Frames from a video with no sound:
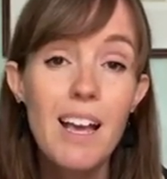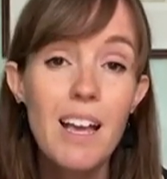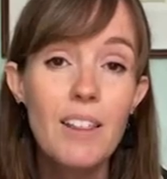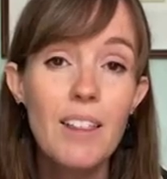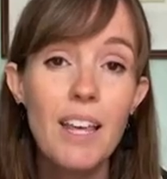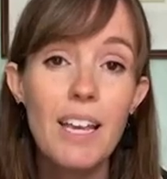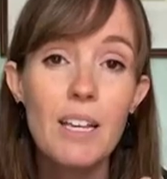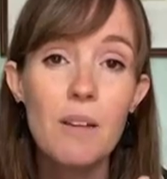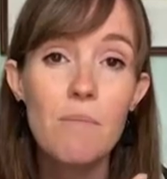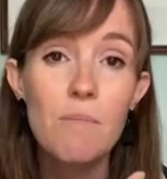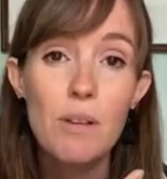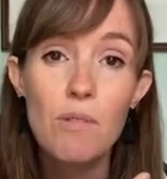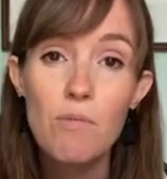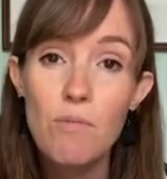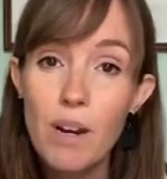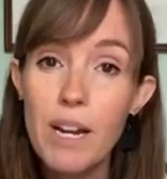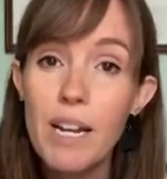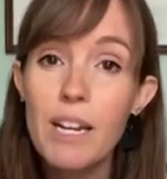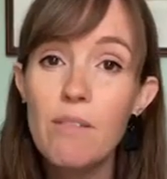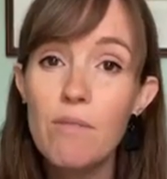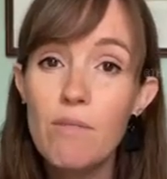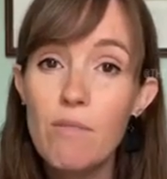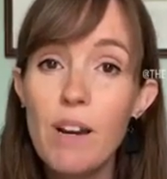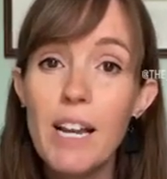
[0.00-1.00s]
They can be
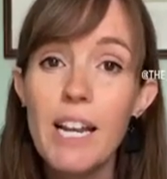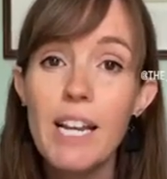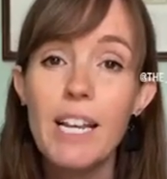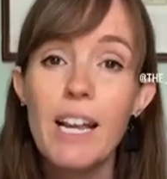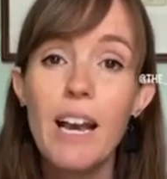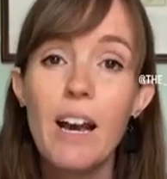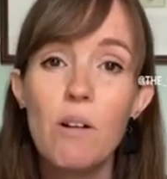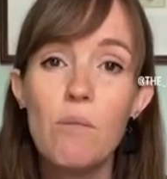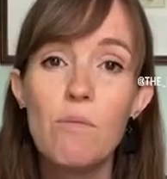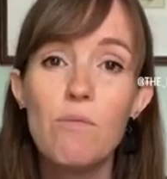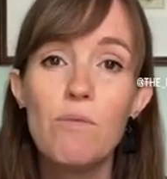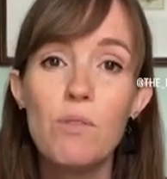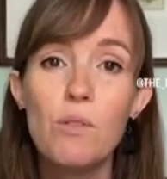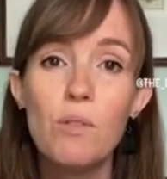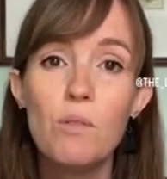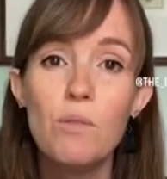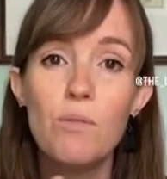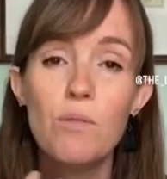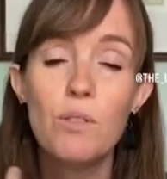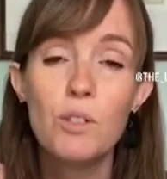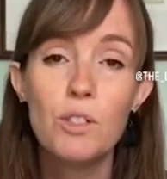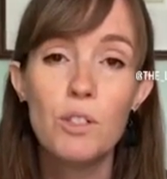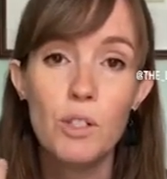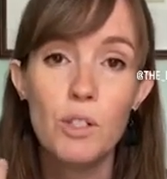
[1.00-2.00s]
really, really helpful
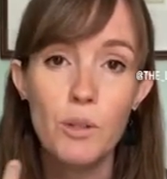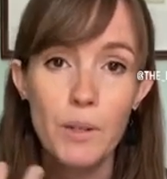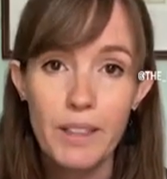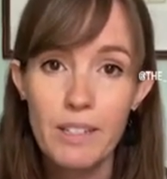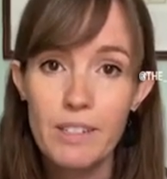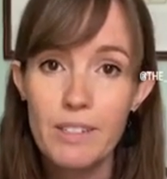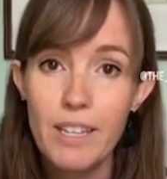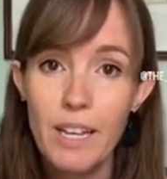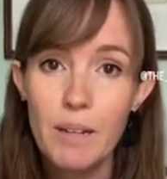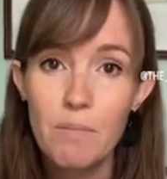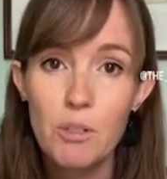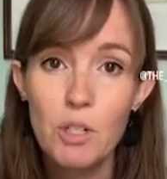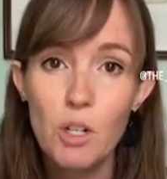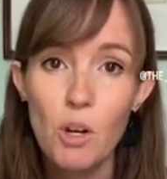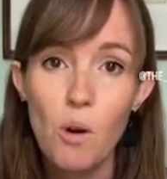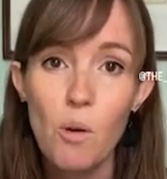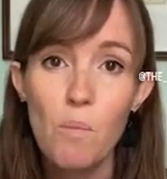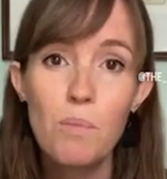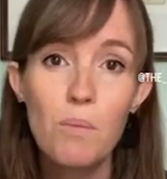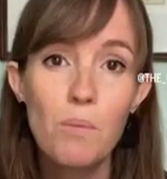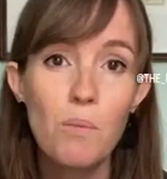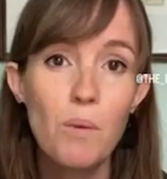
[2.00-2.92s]
for doing the same job,